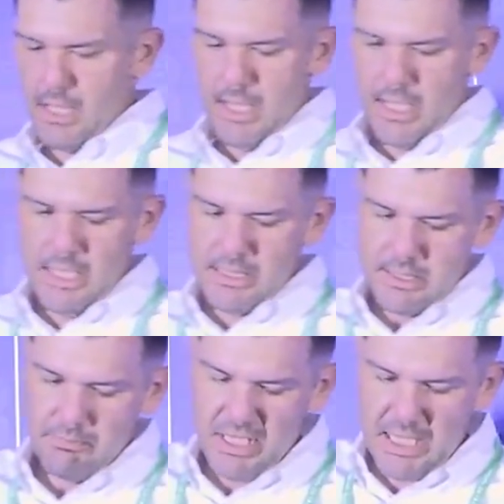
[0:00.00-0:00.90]
is
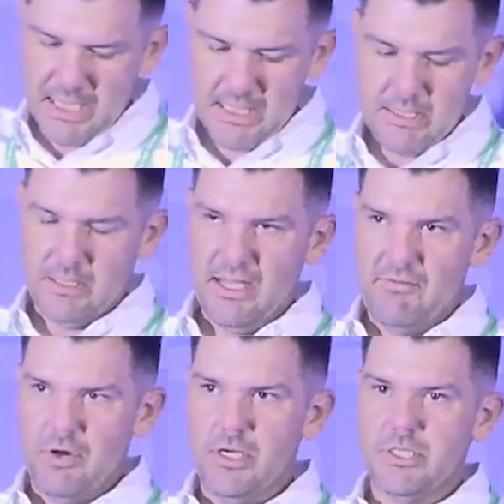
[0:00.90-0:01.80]
beginning to
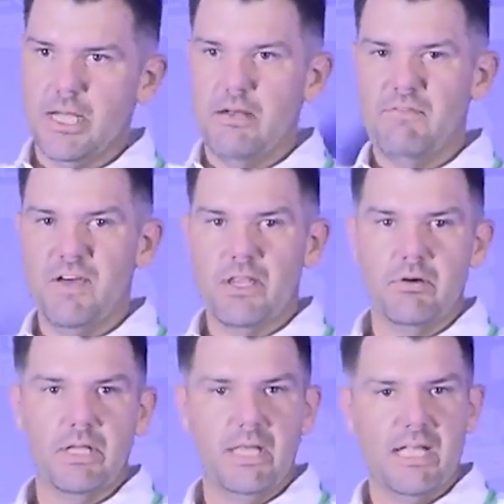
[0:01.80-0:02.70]
leverage and feather
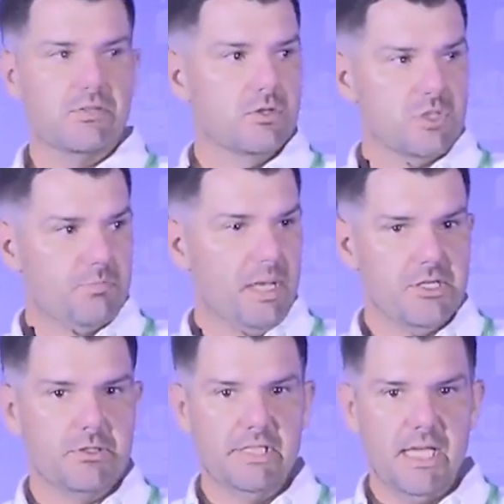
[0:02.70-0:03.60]
in that those
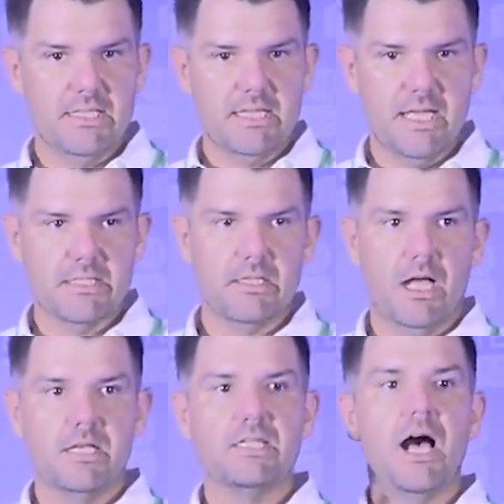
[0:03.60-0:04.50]
spatial data sets
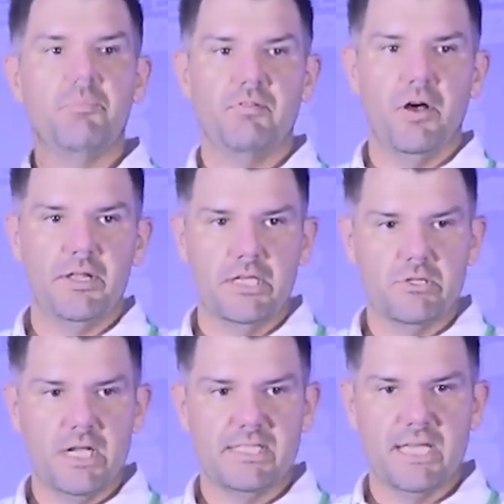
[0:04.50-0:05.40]
on top of all then
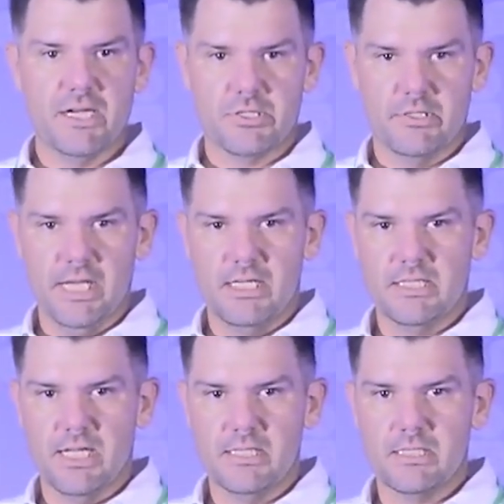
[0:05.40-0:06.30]
transactional data
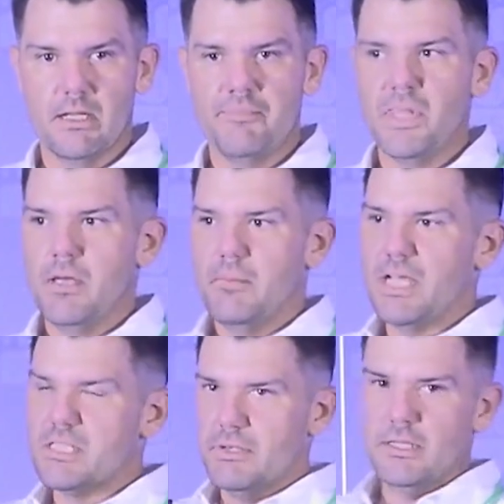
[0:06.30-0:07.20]
sets.
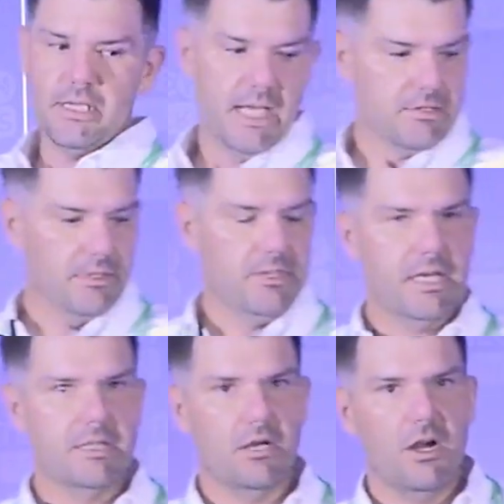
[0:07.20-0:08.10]
Because as we look
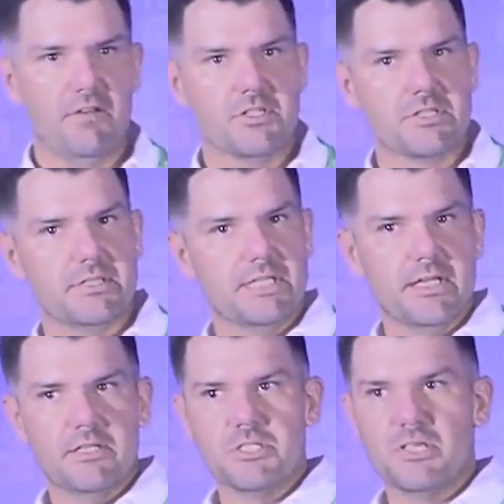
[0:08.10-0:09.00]
at the artificial
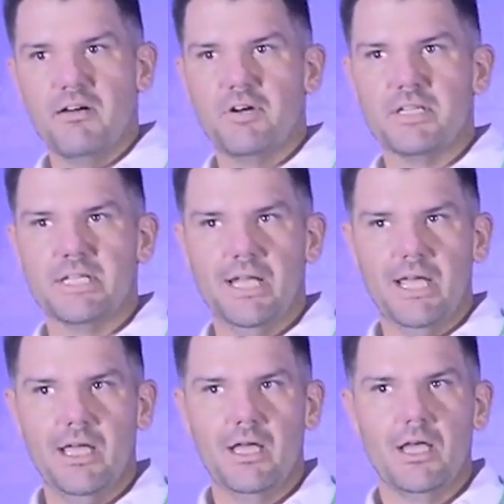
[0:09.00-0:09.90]
intelligence offerings today,